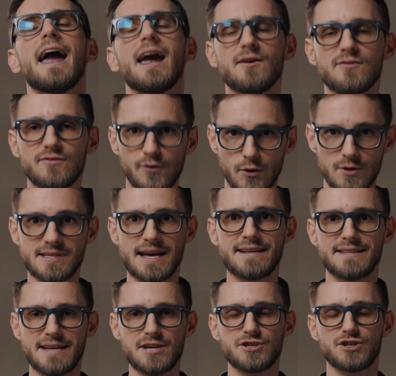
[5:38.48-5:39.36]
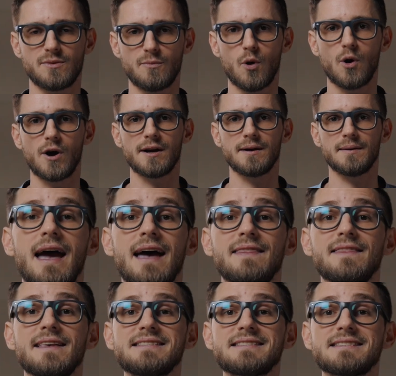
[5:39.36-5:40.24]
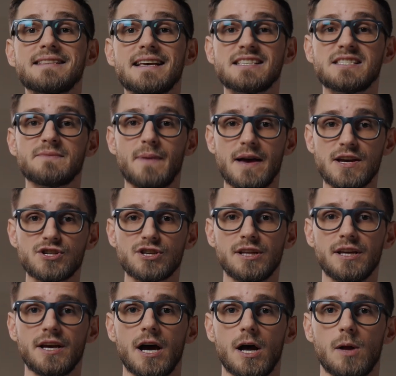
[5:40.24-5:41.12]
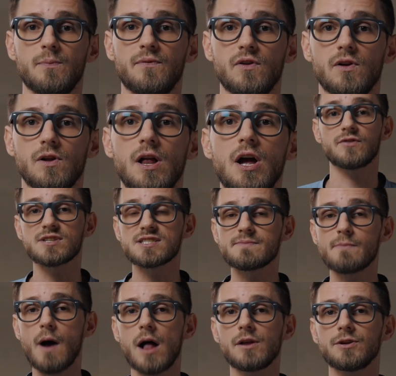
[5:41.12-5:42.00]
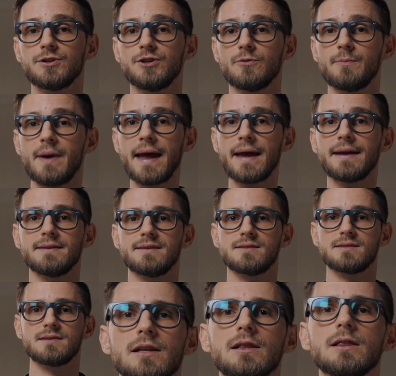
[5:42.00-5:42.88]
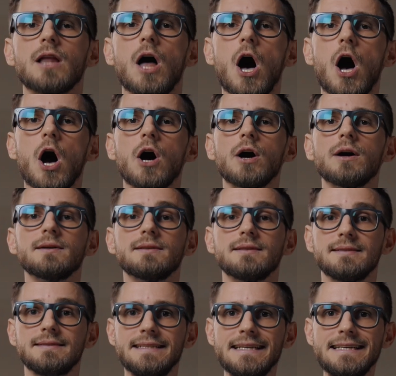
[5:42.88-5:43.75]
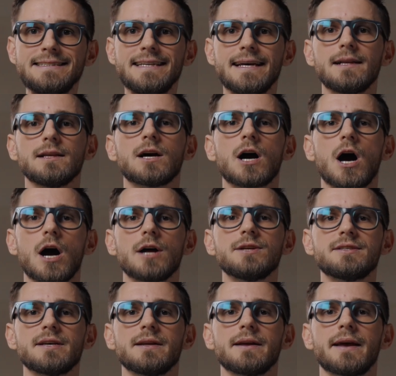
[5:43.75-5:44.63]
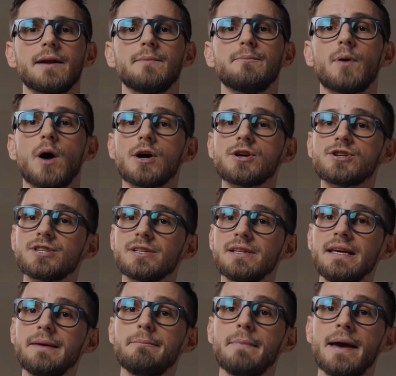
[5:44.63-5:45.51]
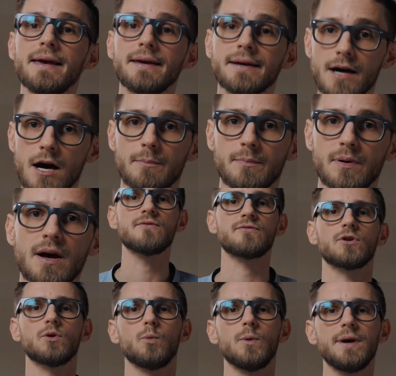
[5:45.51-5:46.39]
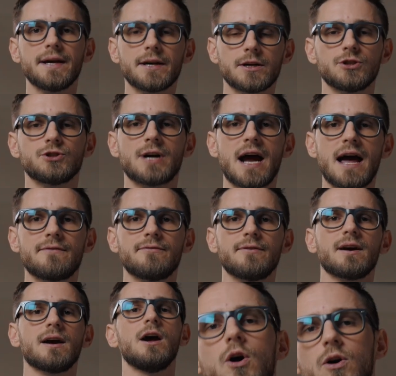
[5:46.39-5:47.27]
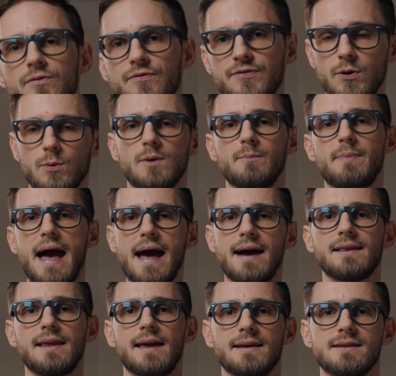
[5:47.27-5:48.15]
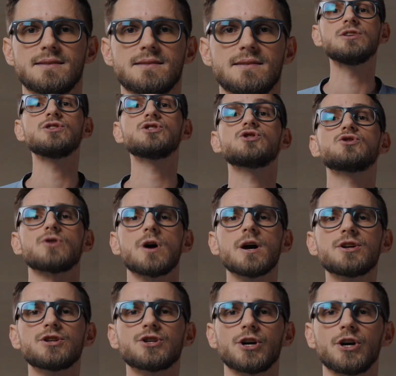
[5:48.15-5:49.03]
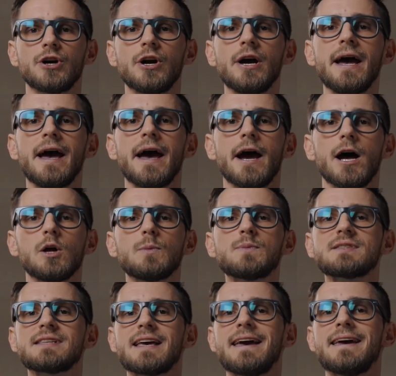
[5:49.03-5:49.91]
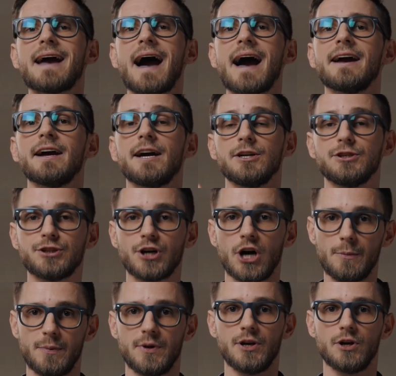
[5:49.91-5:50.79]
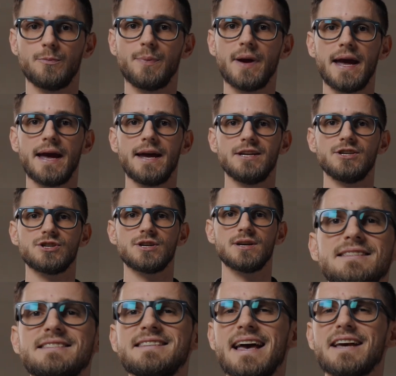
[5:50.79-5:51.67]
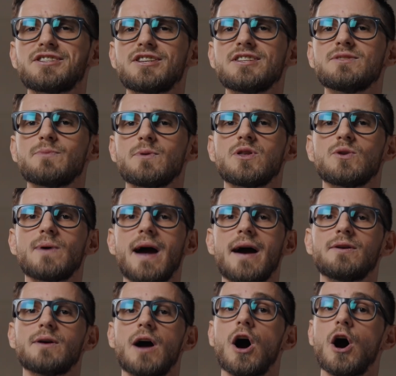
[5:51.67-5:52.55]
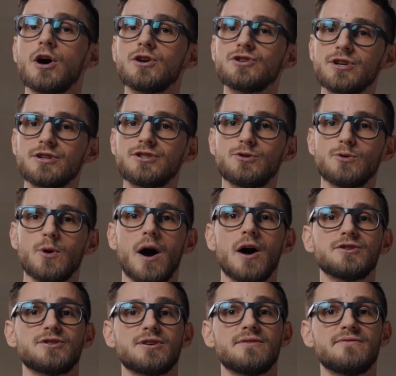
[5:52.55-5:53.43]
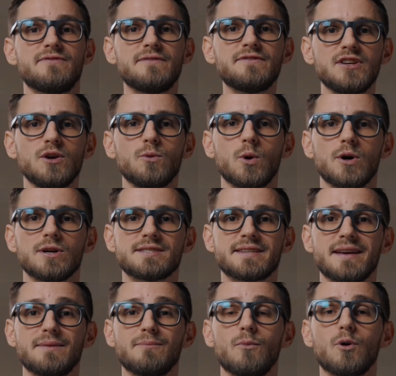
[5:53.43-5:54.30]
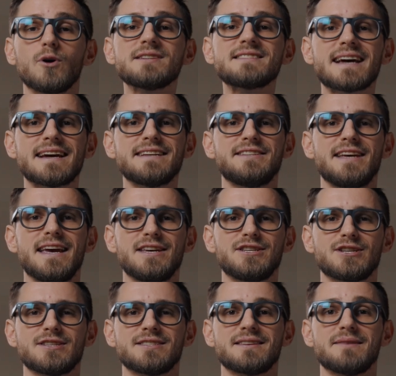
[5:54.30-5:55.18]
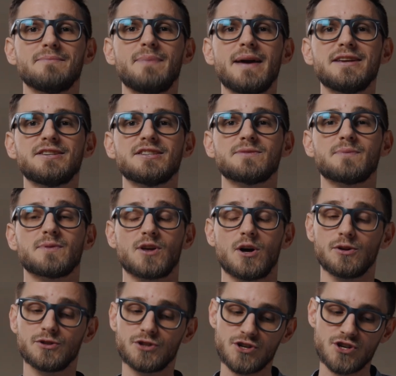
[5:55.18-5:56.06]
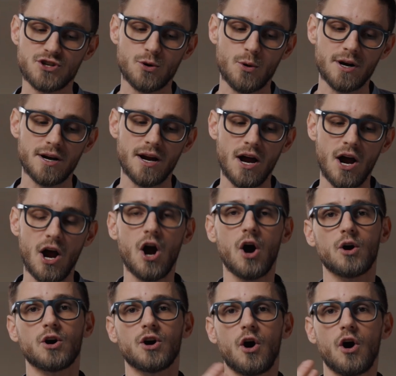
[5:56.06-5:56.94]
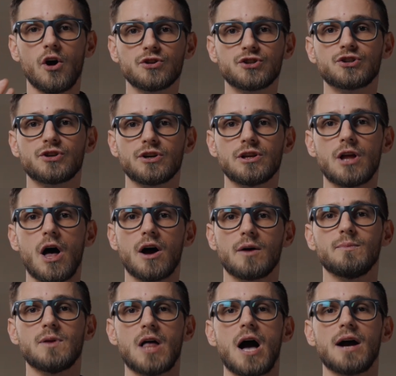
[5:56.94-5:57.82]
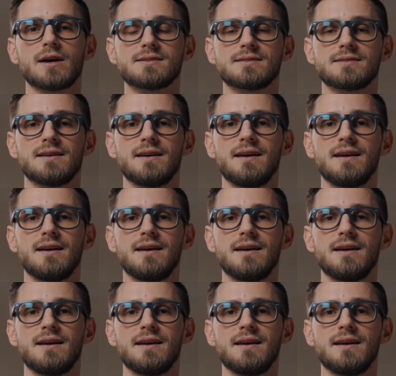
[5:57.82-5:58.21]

a full citation more. And this is especially helpful for smaller domains. Long, detailed content can partially make up for weaker traffic or fewer backlinks. Structure helps AI interpret your page. Sections with around 100 to 150 words get more citations than pages with ultra-short or ultra-long blocks.